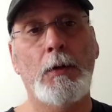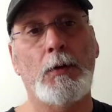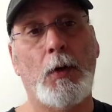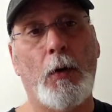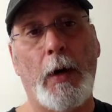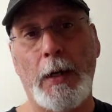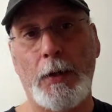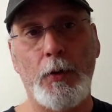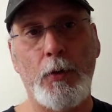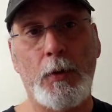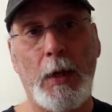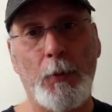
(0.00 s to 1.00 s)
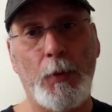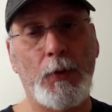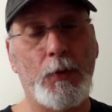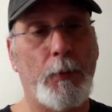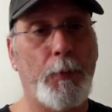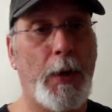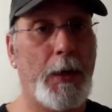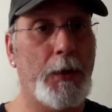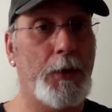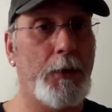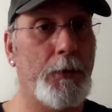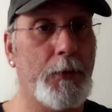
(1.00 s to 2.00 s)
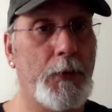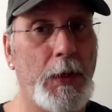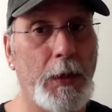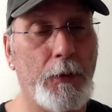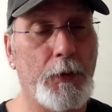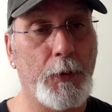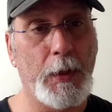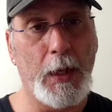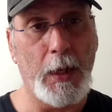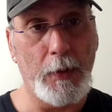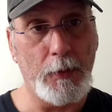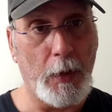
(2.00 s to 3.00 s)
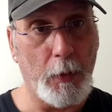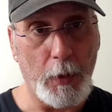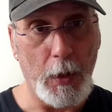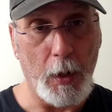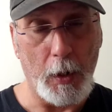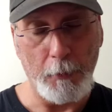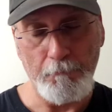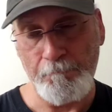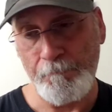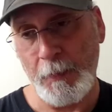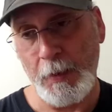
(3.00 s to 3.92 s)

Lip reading: So I nuked them with some Panicure C. In 3 days they were gone.